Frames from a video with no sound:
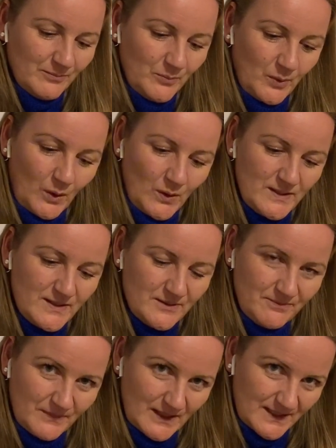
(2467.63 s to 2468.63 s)
balls
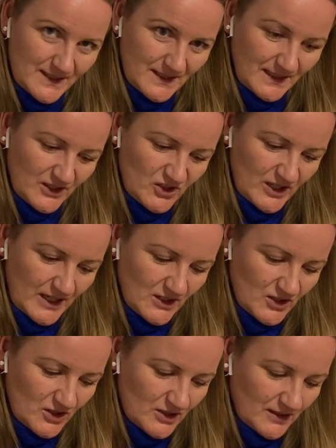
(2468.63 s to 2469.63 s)
are still
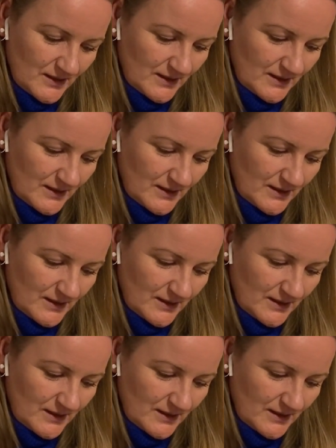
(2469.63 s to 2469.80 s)
attached